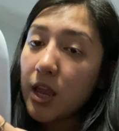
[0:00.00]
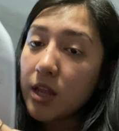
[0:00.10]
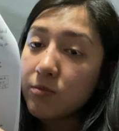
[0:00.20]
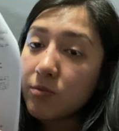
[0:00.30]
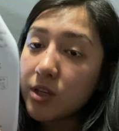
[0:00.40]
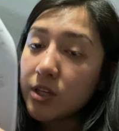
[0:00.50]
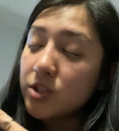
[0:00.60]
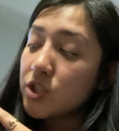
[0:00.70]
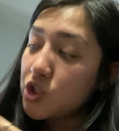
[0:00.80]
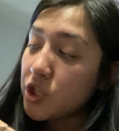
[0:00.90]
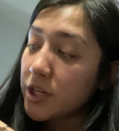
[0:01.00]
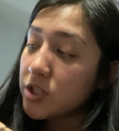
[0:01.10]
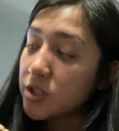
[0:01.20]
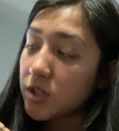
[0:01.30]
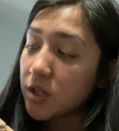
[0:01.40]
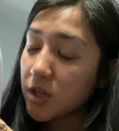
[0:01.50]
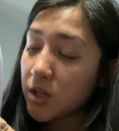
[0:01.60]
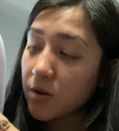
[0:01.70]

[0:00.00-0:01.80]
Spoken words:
and we just changed the